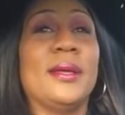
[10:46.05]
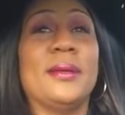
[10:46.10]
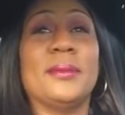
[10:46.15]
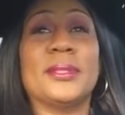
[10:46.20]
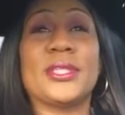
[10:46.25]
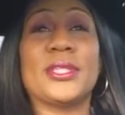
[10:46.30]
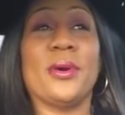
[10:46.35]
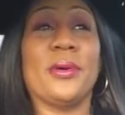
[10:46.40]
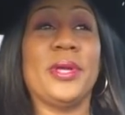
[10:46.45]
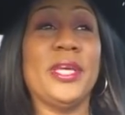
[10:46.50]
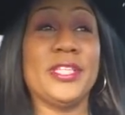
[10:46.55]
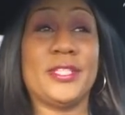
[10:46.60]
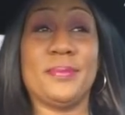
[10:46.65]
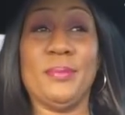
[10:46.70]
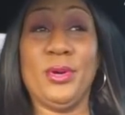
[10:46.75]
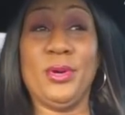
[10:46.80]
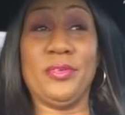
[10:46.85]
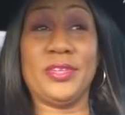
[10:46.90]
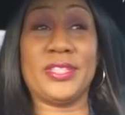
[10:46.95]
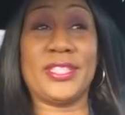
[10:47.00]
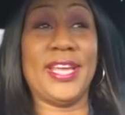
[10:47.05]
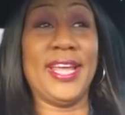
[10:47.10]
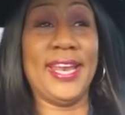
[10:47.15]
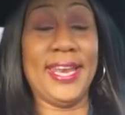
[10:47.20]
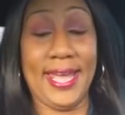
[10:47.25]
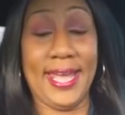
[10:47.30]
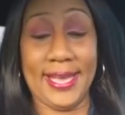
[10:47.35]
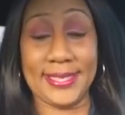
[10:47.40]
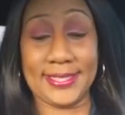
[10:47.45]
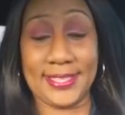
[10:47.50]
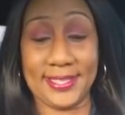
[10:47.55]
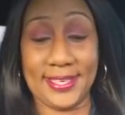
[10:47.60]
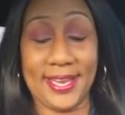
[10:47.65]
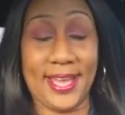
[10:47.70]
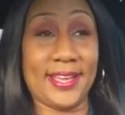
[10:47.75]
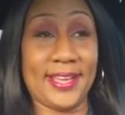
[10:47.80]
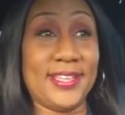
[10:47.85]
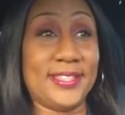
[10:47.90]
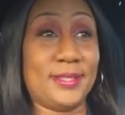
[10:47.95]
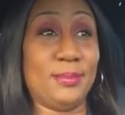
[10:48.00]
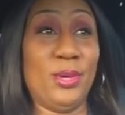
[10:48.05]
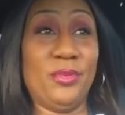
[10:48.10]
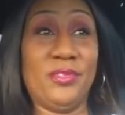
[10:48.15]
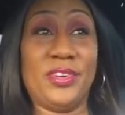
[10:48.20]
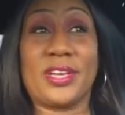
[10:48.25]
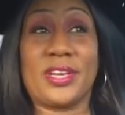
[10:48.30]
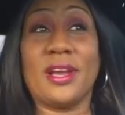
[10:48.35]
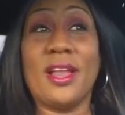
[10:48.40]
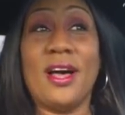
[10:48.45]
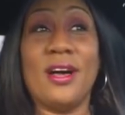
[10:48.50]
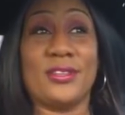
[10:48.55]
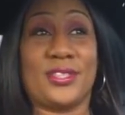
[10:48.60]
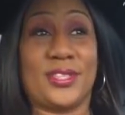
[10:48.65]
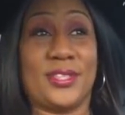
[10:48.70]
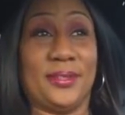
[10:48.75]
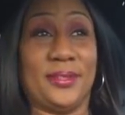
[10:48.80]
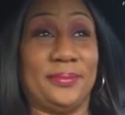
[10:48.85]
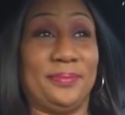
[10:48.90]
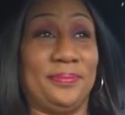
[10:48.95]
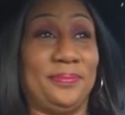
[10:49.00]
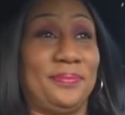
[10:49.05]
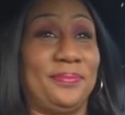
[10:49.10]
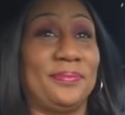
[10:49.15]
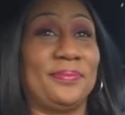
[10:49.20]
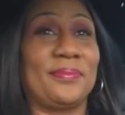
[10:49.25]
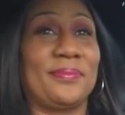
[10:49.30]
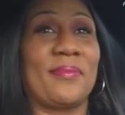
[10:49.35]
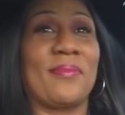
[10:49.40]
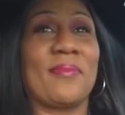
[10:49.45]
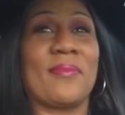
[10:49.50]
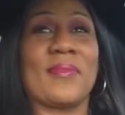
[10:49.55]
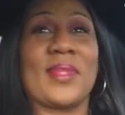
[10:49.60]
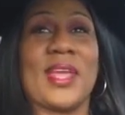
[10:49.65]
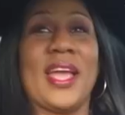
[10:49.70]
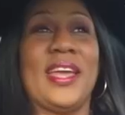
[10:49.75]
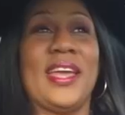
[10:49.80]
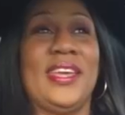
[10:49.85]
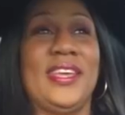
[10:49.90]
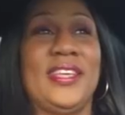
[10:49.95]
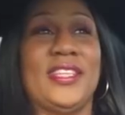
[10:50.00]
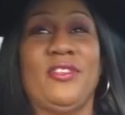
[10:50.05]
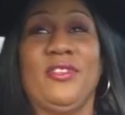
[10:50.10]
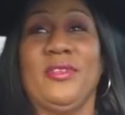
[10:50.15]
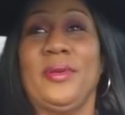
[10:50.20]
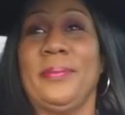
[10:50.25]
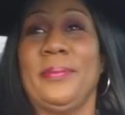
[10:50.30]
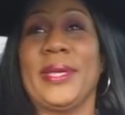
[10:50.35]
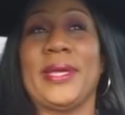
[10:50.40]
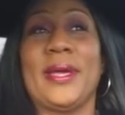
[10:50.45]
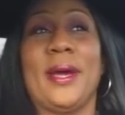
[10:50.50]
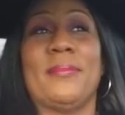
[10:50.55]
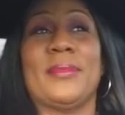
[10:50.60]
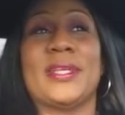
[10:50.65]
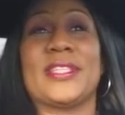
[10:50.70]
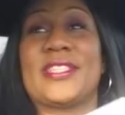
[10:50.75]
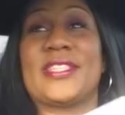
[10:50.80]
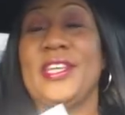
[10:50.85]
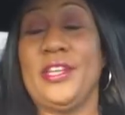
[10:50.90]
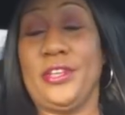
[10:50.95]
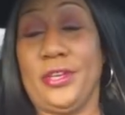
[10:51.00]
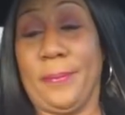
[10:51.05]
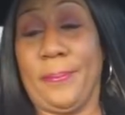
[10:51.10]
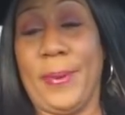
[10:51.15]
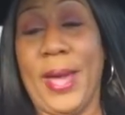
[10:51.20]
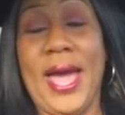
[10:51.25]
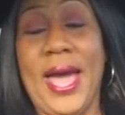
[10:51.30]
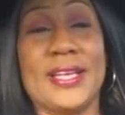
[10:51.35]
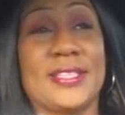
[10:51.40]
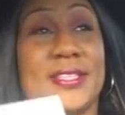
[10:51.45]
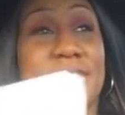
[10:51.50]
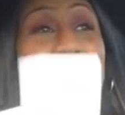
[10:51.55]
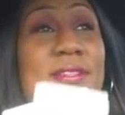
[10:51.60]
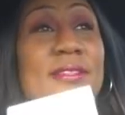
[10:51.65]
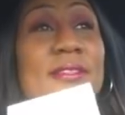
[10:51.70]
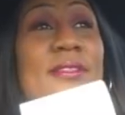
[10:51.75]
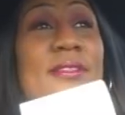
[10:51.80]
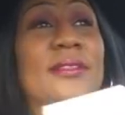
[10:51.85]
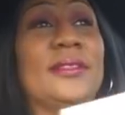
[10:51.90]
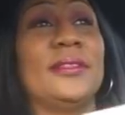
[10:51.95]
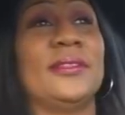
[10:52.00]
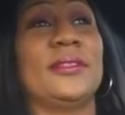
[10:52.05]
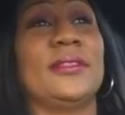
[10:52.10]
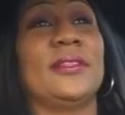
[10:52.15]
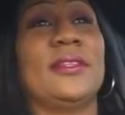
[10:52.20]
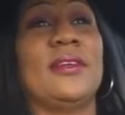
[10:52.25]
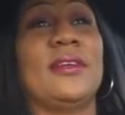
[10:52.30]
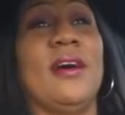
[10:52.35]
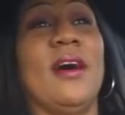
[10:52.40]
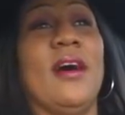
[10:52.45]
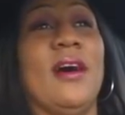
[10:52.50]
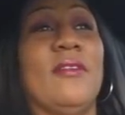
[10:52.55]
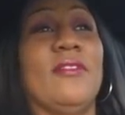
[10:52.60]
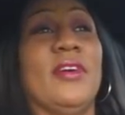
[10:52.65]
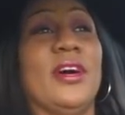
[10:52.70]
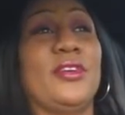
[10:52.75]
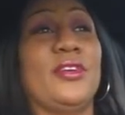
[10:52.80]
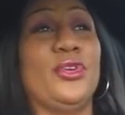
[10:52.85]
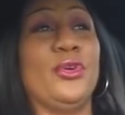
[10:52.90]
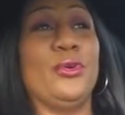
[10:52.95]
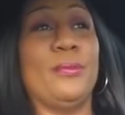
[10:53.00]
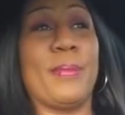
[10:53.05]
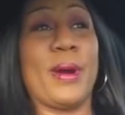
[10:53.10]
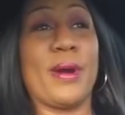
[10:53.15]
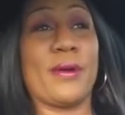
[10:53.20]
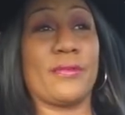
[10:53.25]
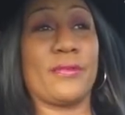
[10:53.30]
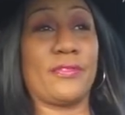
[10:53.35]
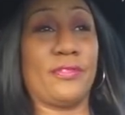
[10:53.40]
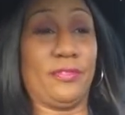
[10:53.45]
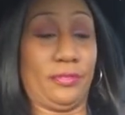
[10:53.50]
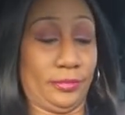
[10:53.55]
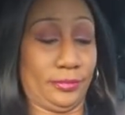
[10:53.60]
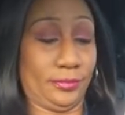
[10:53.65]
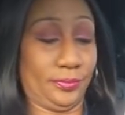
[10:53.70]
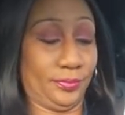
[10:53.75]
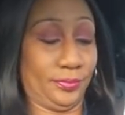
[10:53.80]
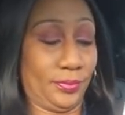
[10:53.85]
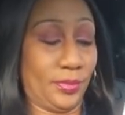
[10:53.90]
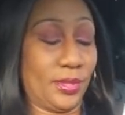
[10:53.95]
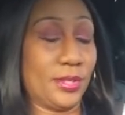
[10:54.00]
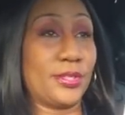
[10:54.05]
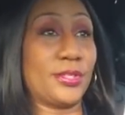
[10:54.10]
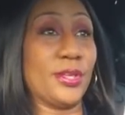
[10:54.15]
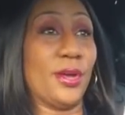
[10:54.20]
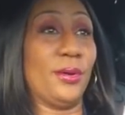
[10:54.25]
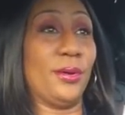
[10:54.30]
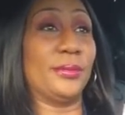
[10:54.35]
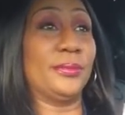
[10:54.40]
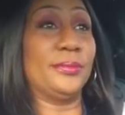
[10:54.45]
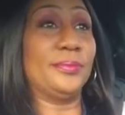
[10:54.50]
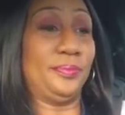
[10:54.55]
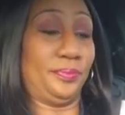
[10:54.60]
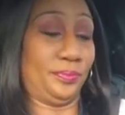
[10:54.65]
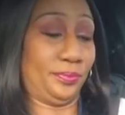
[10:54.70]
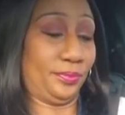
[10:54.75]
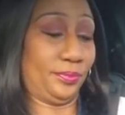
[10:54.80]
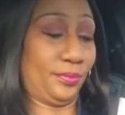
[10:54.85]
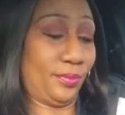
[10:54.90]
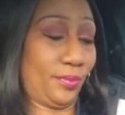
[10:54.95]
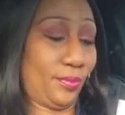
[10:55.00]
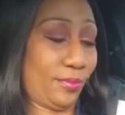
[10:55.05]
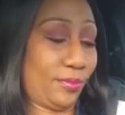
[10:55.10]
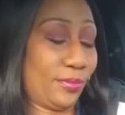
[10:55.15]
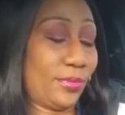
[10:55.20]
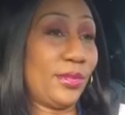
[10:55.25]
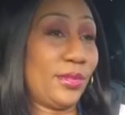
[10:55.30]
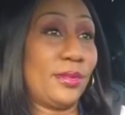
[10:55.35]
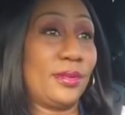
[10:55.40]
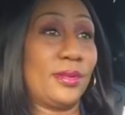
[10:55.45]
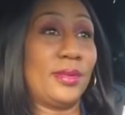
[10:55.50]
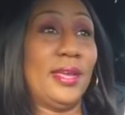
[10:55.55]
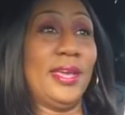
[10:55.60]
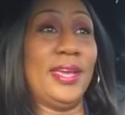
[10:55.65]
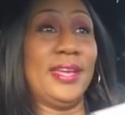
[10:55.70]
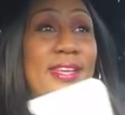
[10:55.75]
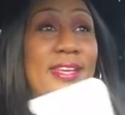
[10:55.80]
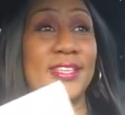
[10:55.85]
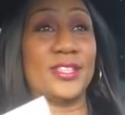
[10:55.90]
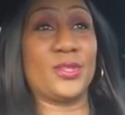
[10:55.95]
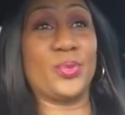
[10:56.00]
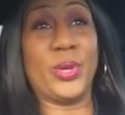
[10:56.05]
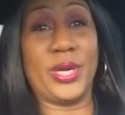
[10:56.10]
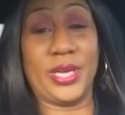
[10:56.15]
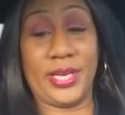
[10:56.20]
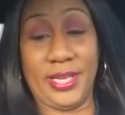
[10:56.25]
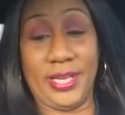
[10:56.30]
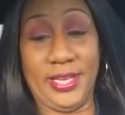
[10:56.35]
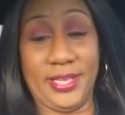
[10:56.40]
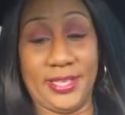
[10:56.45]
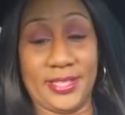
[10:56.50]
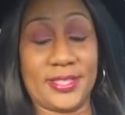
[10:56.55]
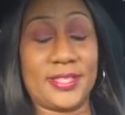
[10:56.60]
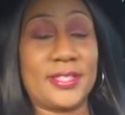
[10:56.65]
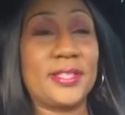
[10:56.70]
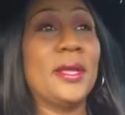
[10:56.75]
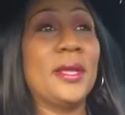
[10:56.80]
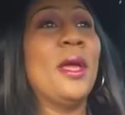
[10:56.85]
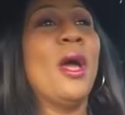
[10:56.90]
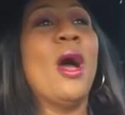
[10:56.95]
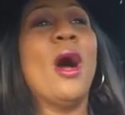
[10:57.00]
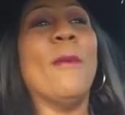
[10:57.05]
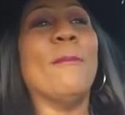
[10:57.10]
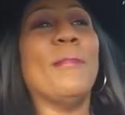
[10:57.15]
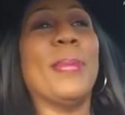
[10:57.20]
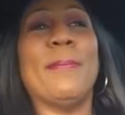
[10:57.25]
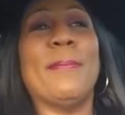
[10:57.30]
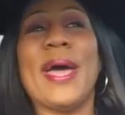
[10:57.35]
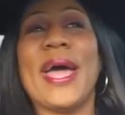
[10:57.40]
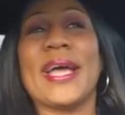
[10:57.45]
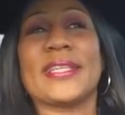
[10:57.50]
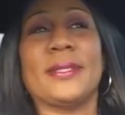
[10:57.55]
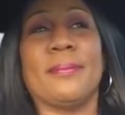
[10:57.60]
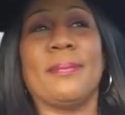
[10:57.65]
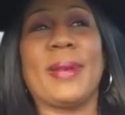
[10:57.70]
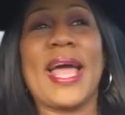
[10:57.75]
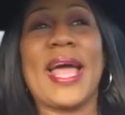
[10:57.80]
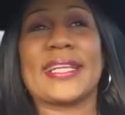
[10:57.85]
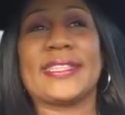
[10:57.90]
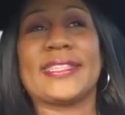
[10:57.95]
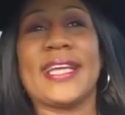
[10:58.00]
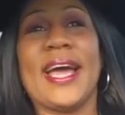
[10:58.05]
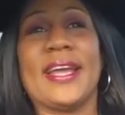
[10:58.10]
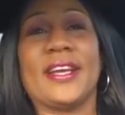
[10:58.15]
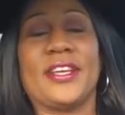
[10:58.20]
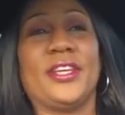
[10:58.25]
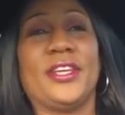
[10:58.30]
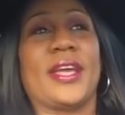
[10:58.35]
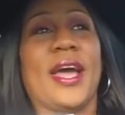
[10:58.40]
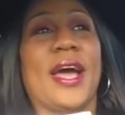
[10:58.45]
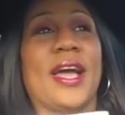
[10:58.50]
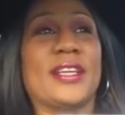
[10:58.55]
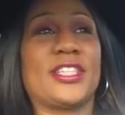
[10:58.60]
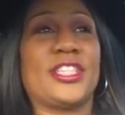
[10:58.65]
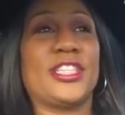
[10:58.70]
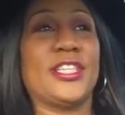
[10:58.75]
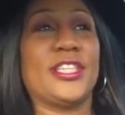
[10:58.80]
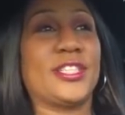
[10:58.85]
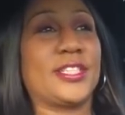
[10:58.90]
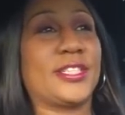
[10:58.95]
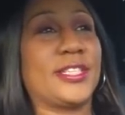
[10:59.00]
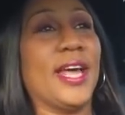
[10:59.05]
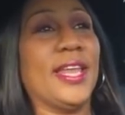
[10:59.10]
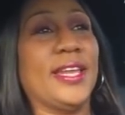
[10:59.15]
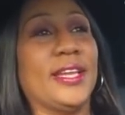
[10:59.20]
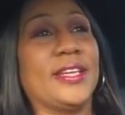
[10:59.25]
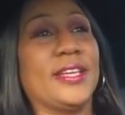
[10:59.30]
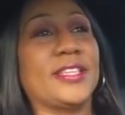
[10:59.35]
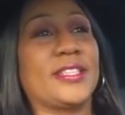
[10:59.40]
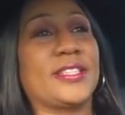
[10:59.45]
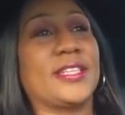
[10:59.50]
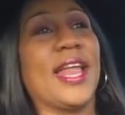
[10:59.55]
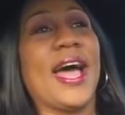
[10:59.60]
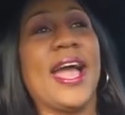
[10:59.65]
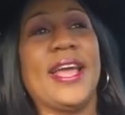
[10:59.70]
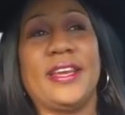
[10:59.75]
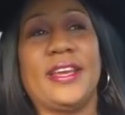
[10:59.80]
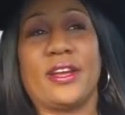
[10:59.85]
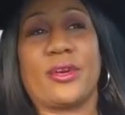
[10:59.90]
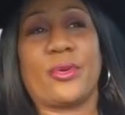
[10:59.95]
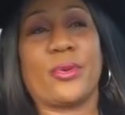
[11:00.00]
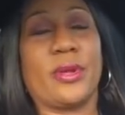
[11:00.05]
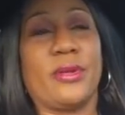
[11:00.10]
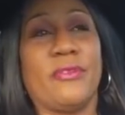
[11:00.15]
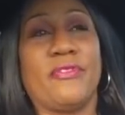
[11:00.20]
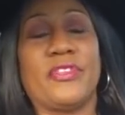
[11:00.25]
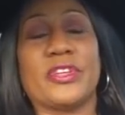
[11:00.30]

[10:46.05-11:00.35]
So he's moving to Atlanta now. He's moving closer. And he's going to become the senior pastor of New Birth. So it is what it is. But back to BlacChyna, you guys. She's selling this lightning cream